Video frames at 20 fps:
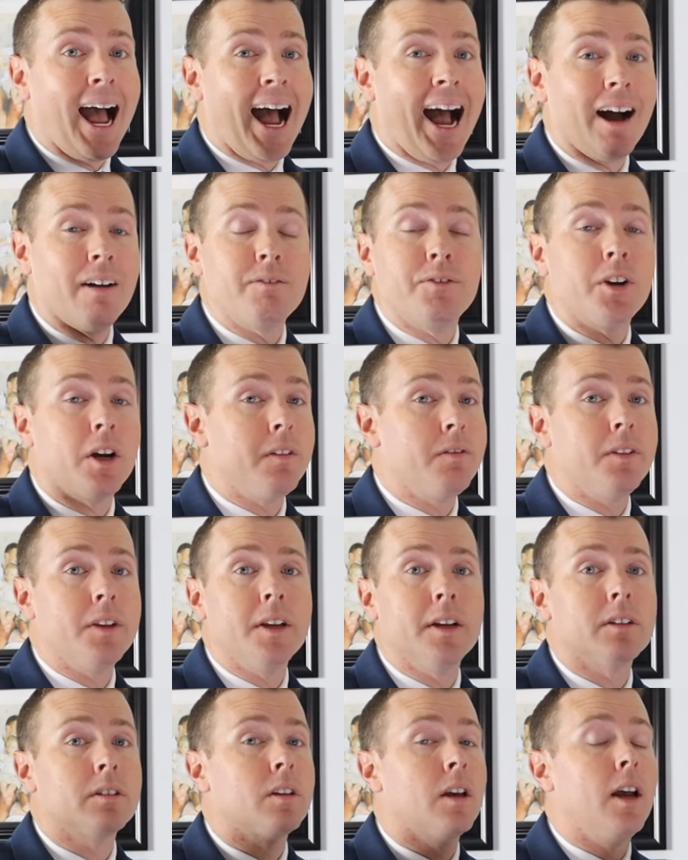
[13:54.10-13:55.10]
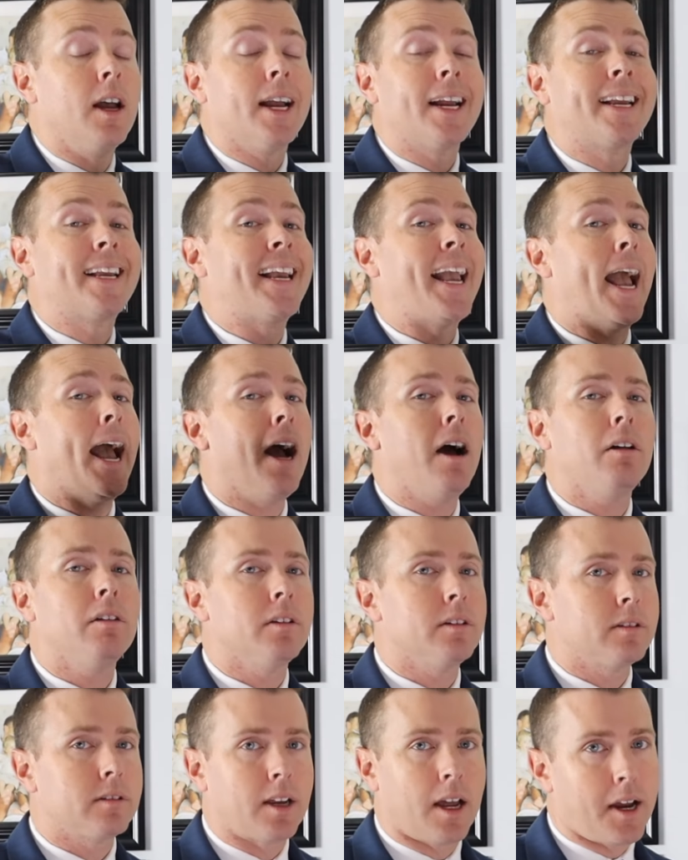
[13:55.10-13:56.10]
I've done this
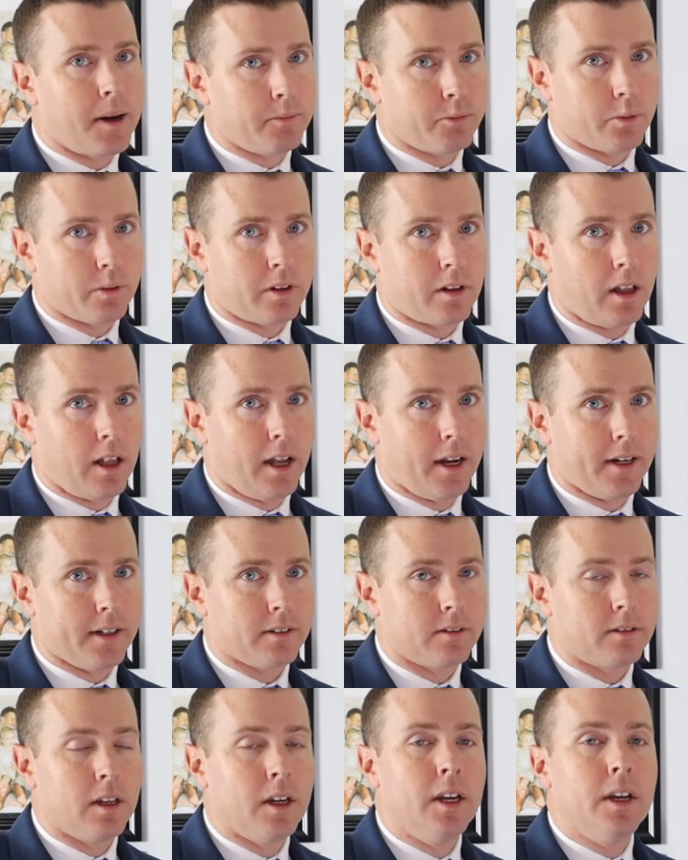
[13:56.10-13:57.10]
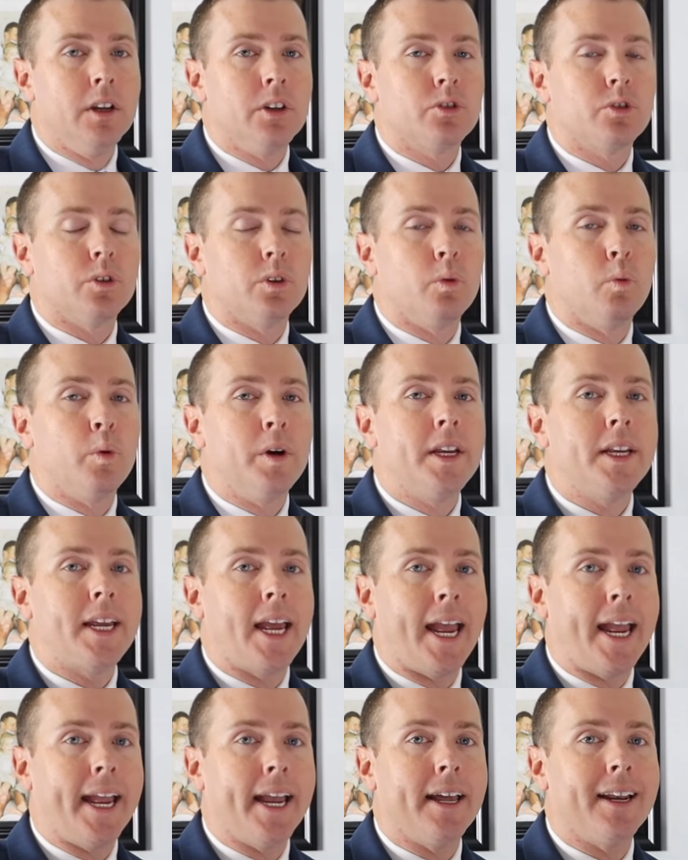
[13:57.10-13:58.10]
countless times with clients so that we
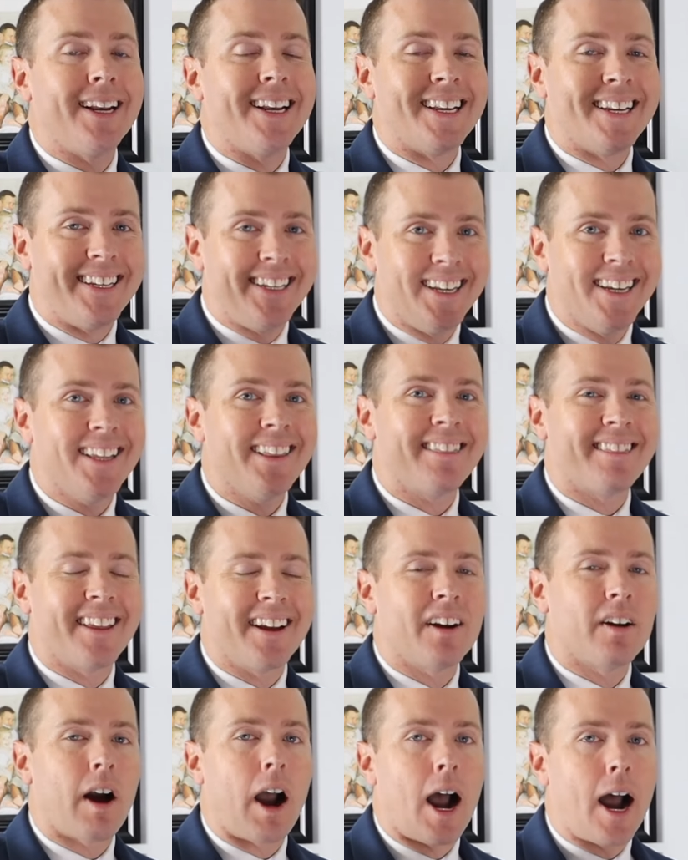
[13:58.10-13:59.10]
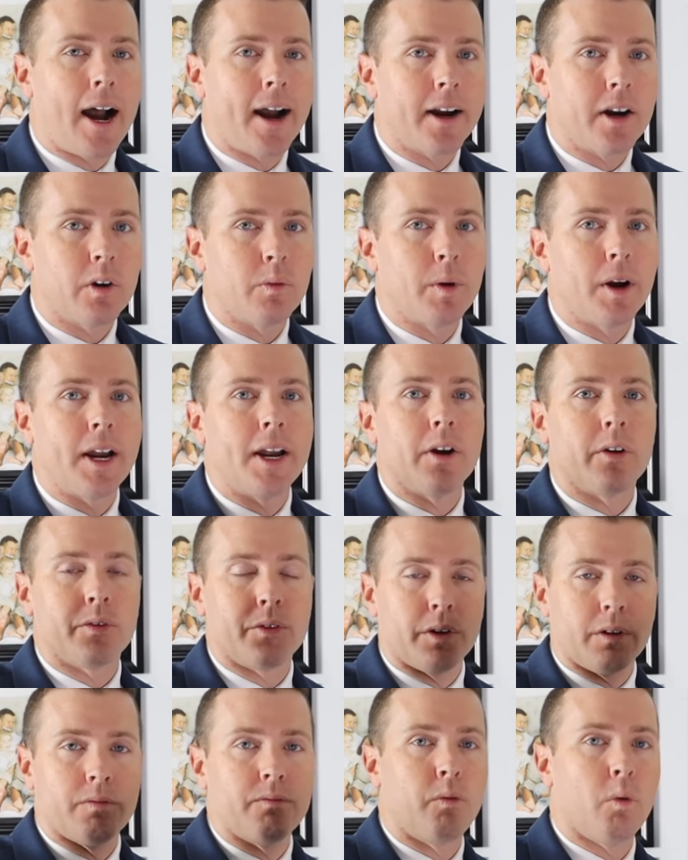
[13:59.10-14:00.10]
can get their IRA or
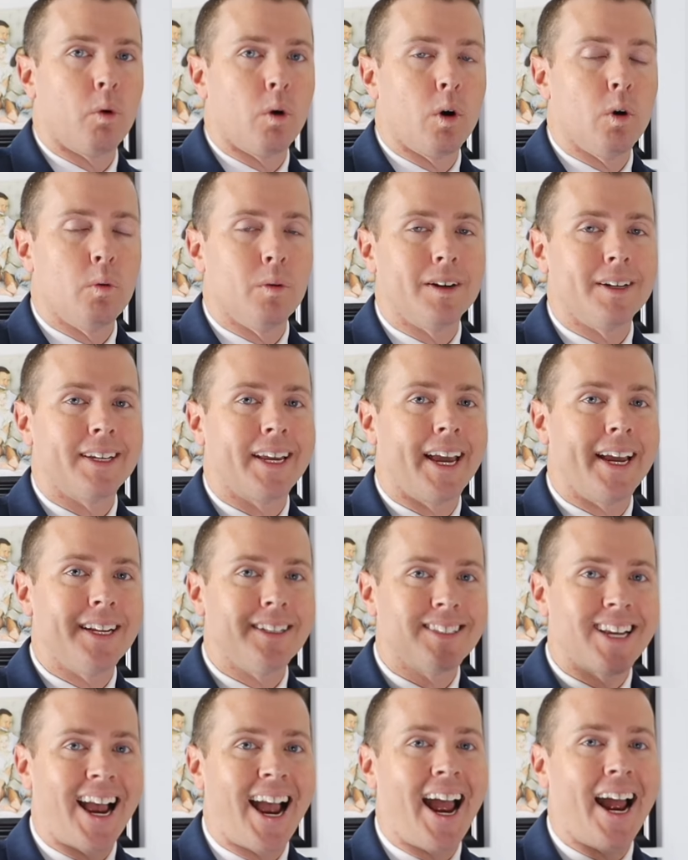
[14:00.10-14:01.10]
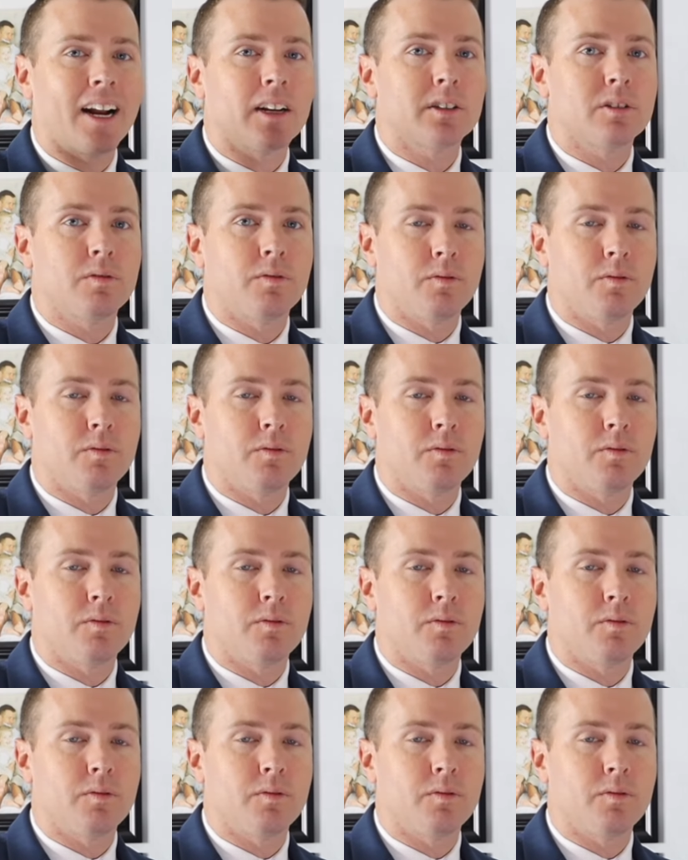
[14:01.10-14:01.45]
their 401k tax